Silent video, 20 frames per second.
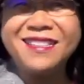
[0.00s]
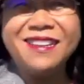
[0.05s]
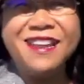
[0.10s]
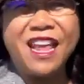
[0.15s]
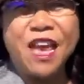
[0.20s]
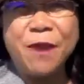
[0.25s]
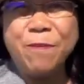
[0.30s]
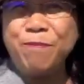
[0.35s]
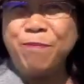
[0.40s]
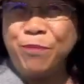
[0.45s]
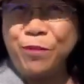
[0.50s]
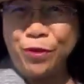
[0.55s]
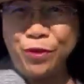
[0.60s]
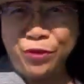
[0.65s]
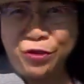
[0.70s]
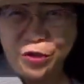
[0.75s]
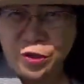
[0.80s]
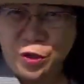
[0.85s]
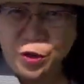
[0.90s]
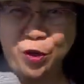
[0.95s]
life
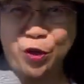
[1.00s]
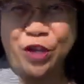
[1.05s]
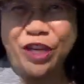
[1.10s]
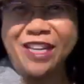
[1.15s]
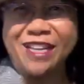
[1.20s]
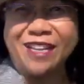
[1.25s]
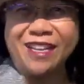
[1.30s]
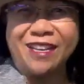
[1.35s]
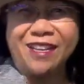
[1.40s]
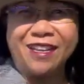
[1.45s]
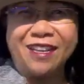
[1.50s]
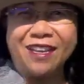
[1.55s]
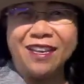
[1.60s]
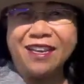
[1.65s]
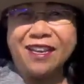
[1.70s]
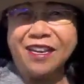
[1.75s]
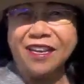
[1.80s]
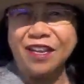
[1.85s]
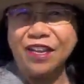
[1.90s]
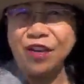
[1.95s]
journey,
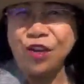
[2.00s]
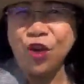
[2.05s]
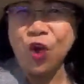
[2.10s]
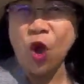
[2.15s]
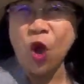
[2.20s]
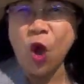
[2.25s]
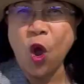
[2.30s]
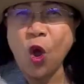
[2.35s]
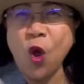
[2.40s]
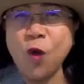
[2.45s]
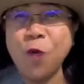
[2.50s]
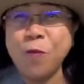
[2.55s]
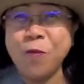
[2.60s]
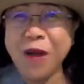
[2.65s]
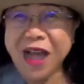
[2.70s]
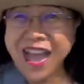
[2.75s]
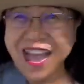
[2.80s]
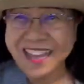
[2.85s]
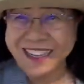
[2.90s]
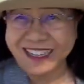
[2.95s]

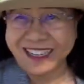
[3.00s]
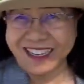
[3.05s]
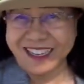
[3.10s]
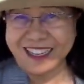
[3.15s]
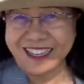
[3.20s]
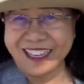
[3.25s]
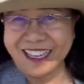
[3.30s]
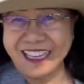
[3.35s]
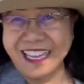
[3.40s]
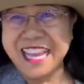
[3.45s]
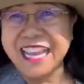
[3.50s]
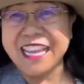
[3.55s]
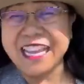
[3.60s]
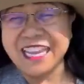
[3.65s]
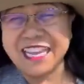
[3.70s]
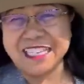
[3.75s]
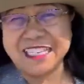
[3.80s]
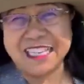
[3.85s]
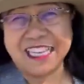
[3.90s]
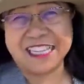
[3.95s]
nobody
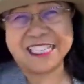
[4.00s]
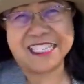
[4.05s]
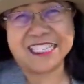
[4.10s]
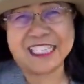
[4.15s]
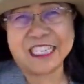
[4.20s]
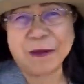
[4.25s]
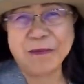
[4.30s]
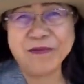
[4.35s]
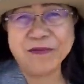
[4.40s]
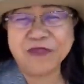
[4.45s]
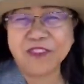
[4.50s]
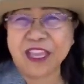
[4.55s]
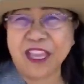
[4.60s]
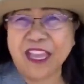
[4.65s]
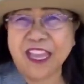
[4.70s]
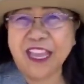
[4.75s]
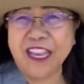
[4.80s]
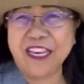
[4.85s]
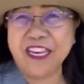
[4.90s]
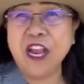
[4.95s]
is
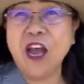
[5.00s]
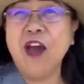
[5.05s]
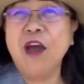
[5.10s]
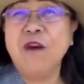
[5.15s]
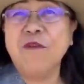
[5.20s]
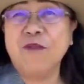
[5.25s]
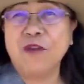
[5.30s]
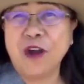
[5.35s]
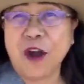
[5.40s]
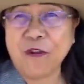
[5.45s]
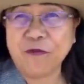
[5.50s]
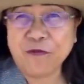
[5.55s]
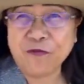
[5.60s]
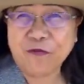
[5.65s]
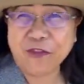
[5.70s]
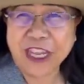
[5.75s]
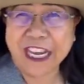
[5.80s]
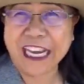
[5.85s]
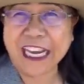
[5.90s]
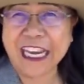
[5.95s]
exempted for a
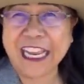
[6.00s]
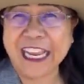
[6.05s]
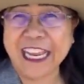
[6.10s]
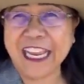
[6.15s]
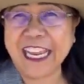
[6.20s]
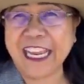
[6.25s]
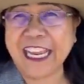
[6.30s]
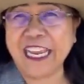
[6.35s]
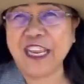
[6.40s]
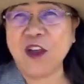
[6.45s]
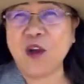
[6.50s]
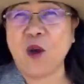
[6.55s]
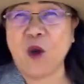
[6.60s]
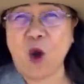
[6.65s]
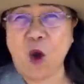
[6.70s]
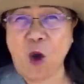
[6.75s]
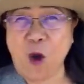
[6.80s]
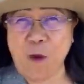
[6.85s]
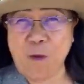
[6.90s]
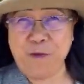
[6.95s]
feeling
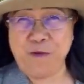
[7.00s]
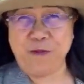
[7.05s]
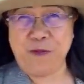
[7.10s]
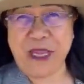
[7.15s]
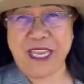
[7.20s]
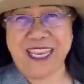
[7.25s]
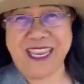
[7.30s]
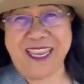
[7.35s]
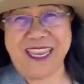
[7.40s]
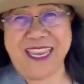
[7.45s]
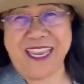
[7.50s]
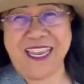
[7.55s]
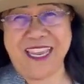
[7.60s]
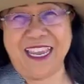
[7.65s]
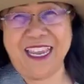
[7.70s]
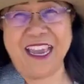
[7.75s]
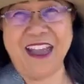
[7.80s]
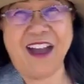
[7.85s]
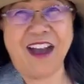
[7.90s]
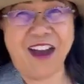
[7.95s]
of
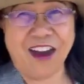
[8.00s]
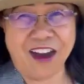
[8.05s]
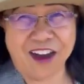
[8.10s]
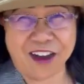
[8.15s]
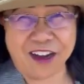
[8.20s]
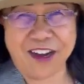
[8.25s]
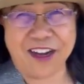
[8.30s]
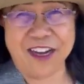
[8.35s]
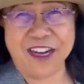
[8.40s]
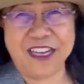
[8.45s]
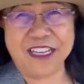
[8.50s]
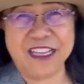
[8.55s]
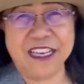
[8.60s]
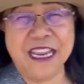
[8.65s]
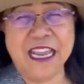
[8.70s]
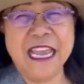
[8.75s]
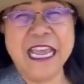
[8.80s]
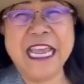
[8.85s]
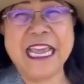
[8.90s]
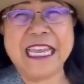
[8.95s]
being hurt.
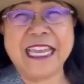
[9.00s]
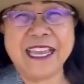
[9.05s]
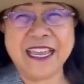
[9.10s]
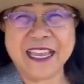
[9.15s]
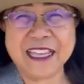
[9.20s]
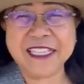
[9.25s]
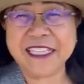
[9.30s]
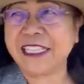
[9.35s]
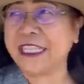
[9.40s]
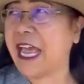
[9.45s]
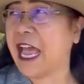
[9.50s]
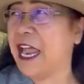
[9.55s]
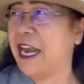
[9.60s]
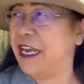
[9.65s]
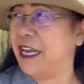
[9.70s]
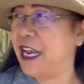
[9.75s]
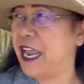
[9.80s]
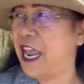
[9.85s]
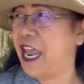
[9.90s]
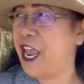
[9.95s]
Each
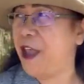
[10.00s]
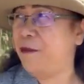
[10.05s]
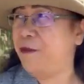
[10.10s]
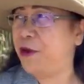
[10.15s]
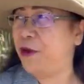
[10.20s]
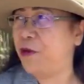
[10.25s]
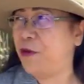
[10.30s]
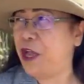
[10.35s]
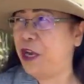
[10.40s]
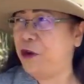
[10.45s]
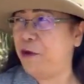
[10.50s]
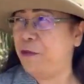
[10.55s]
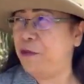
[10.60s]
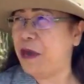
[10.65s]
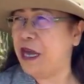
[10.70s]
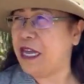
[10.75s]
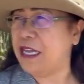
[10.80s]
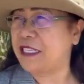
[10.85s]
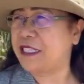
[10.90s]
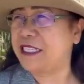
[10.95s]
and every one of
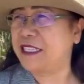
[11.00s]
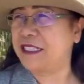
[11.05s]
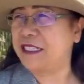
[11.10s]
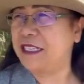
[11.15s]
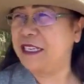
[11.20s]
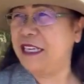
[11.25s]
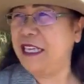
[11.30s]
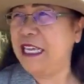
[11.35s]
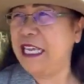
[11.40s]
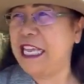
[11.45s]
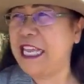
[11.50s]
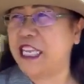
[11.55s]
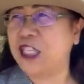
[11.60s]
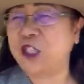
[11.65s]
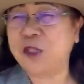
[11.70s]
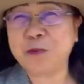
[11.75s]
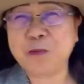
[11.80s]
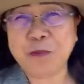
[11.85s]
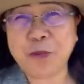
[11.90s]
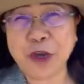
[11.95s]
us
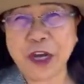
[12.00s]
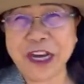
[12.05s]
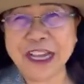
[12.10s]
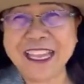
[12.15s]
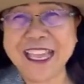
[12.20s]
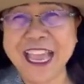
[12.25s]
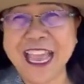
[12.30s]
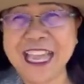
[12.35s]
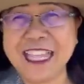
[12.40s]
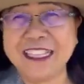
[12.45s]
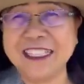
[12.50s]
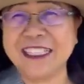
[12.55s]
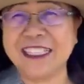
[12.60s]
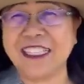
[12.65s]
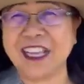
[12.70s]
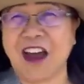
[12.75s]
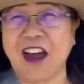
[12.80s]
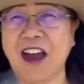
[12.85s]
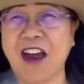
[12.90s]
experience a